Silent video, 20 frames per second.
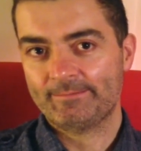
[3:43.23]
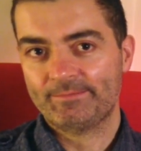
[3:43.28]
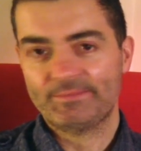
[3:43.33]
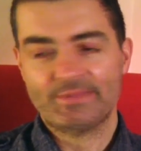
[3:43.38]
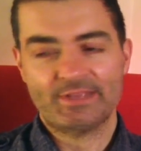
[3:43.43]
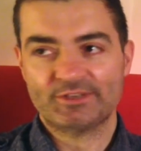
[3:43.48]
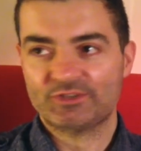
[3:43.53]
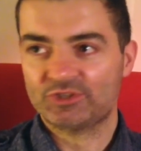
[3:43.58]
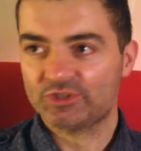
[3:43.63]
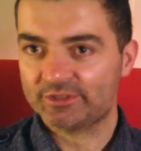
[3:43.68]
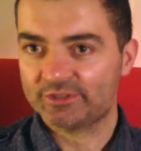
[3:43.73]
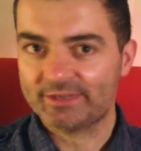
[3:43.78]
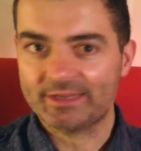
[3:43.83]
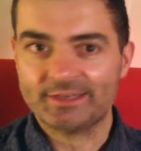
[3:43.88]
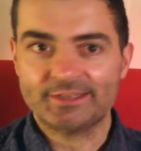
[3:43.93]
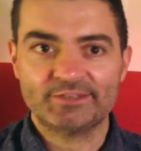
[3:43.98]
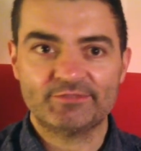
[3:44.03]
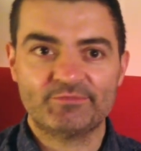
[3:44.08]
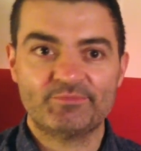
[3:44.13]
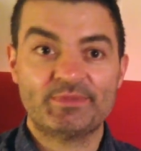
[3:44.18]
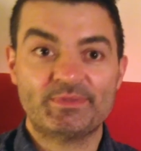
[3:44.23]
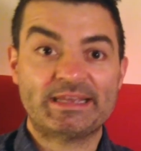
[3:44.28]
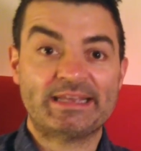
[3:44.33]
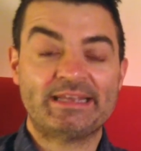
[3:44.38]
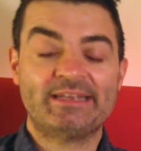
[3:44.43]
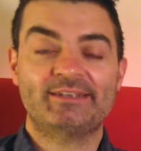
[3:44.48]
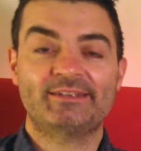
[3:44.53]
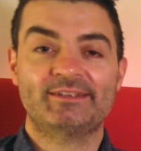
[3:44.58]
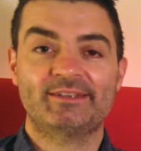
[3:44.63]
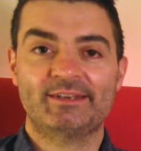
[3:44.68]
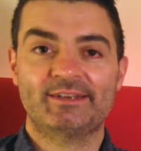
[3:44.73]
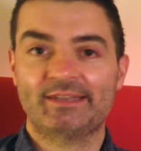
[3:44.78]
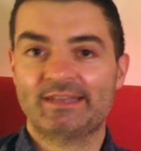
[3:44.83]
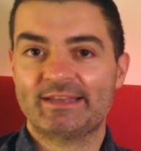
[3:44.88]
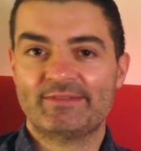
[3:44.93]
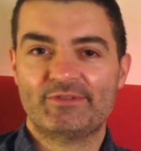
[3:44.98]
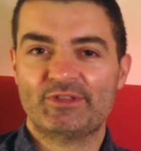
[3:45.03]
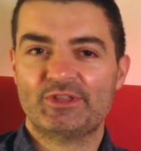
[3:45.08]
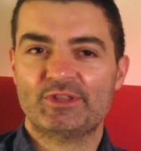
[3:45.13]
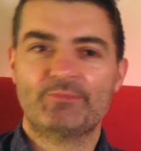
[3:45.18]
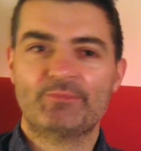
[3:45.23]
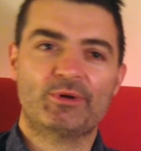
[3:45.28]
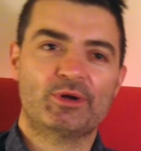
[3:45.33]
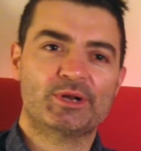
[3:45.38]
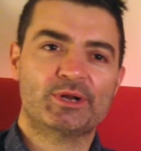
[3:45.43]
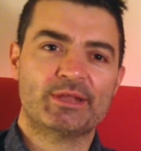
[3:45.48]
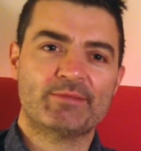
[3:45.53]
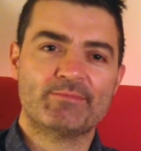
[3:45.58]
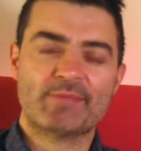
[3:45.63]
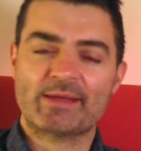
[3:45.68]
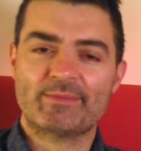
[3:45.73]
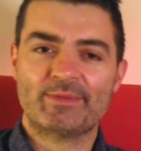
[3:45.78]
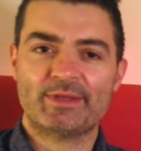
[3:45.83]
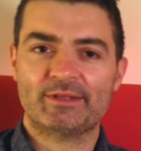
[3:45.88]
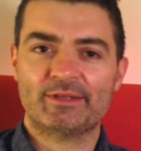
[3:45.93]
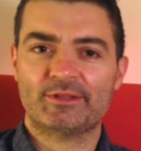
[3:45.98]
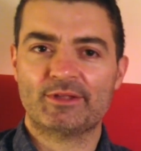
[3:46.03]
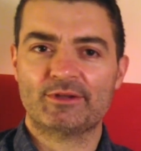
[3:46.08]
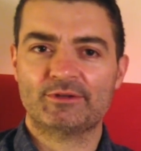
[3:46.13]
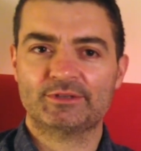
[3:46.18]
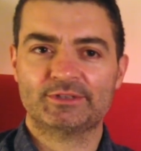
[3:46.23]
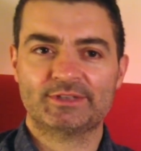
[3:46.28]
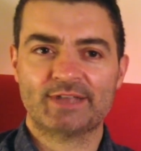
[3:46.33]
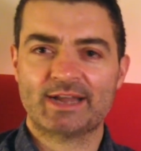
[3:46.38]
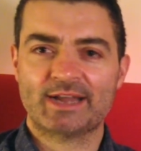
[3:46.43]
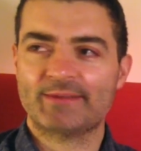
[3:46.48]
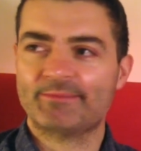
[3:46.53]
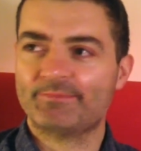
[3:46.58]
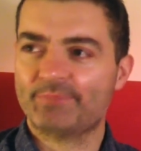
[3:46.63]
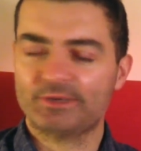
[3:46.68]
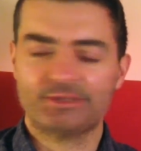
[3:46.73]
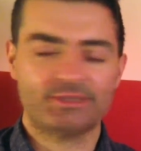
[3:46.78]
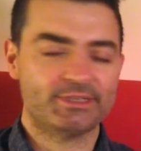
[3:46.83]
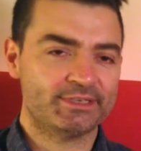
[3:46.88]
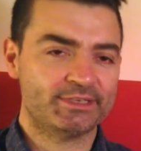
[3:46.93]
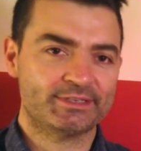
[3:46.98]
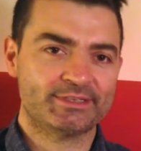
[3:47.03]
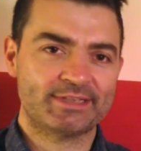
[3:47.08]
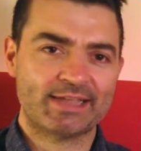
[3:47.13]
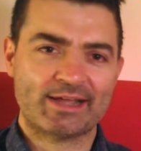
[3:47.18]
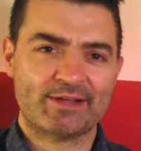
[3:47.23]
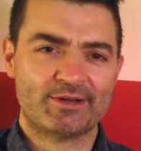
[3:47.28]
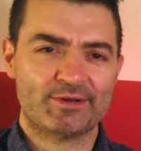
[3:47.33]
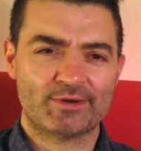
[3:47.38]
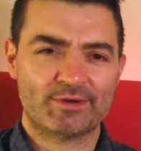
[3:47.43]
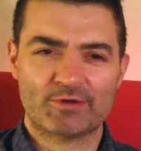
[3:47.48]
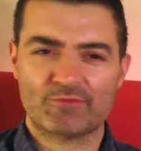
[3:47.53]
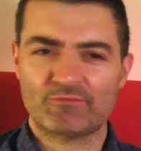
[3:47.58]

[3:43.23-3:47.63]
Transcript: There's the sense of peace and leaving the body, maybe alongside a buzzing sound or a